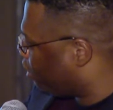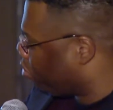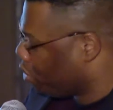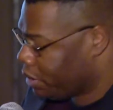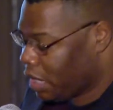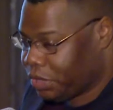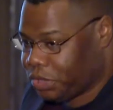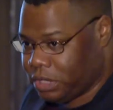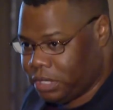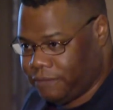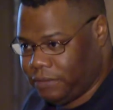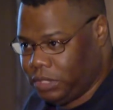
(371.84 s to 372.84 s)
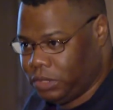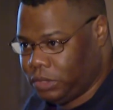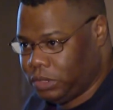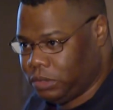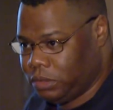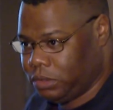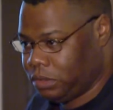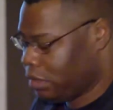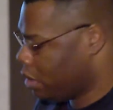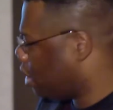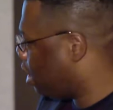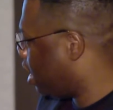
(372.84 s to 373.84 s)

the production of these. All